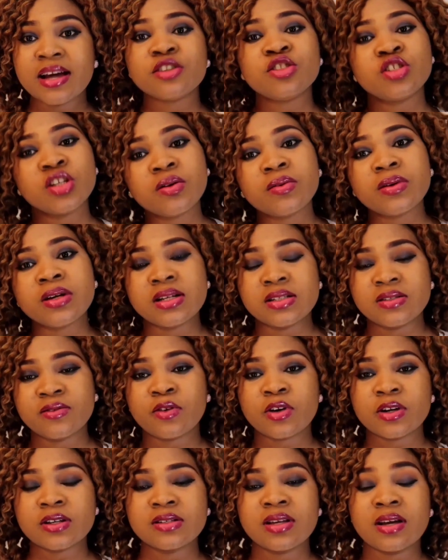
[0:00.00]

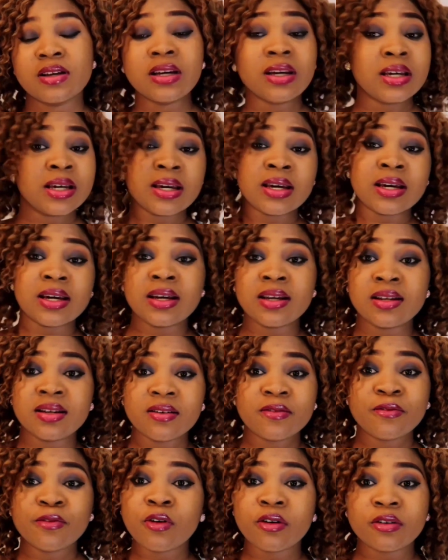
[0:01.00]
Nigerians
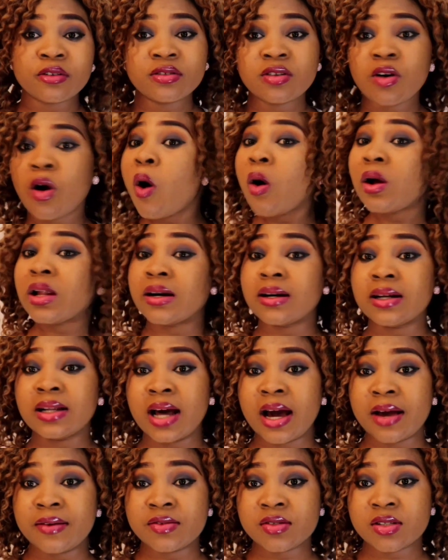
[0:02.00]
for all
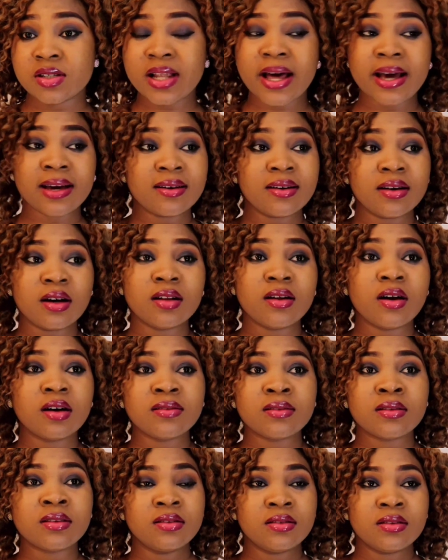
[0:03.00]
our lives. Like,
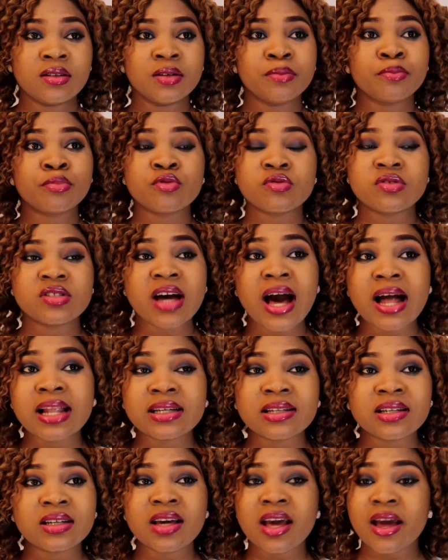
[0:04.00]
the
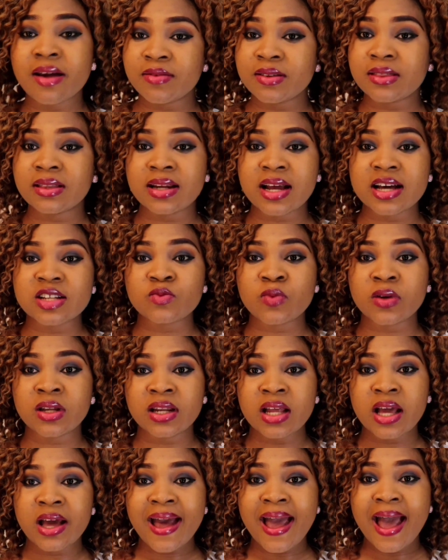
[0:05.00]
brutality, everything has
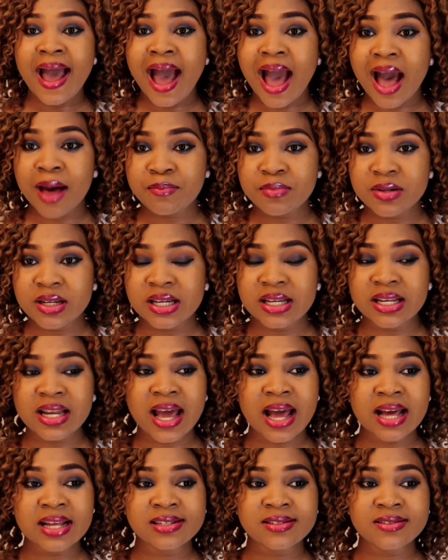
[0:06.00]
been
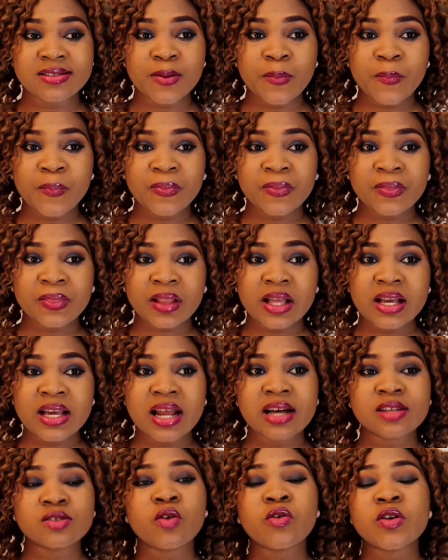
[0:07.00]
happening, and
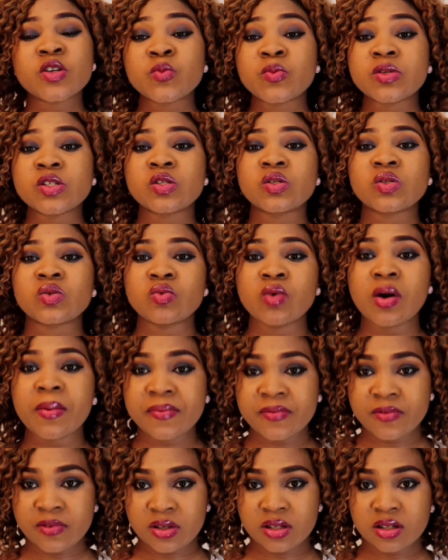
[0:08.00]
it has always been
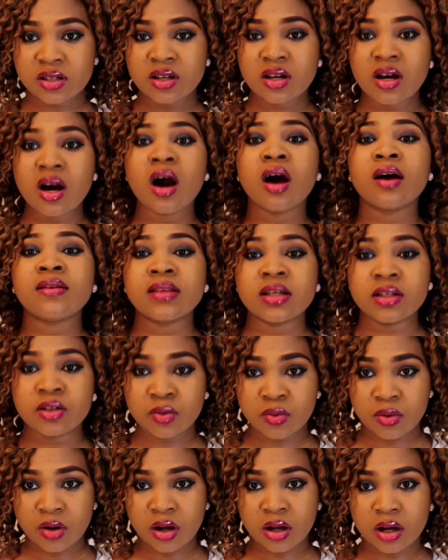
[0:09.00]
swept under
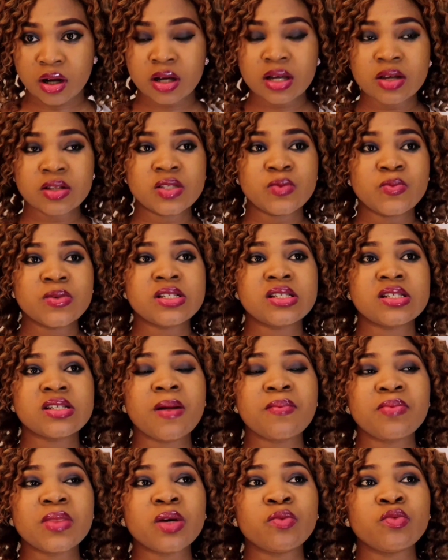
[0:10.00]
the rug. It's been
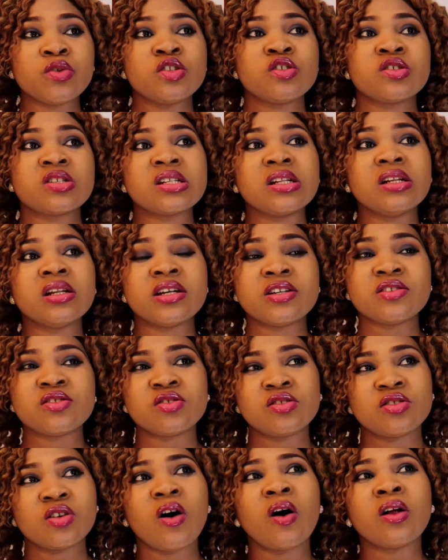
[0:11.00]
something we just
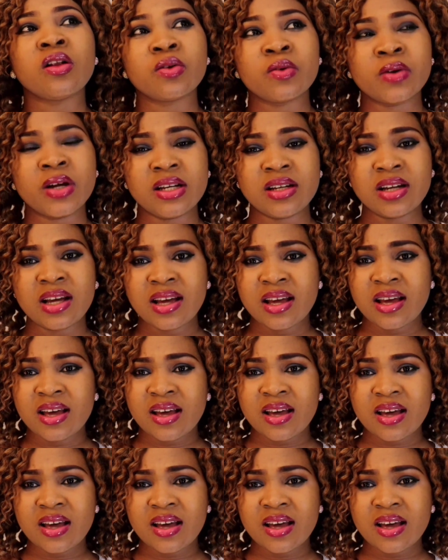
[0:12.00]
learned to tolerate